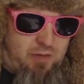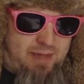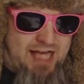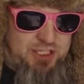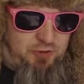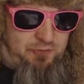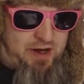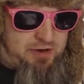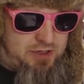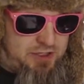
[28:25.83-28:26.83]
master
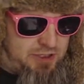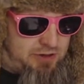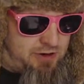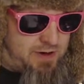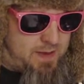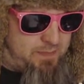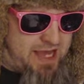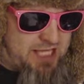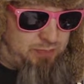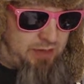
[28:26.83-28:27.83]
fader to 0, and the
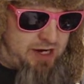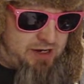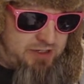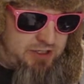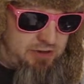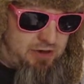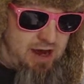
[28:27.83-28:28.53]
bass player to 0.